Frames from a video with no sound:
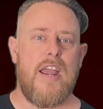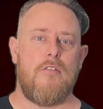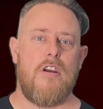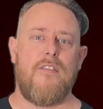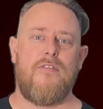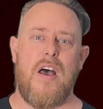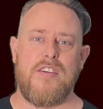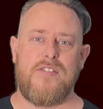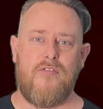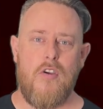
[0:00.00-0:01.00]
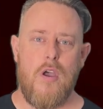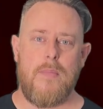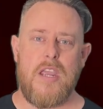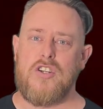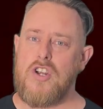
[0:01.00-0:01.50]
later at her father's
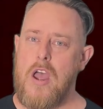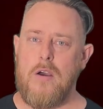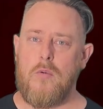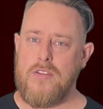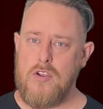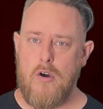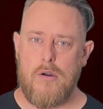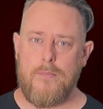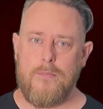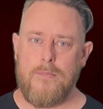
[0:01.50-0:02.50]
firm in China with Noor.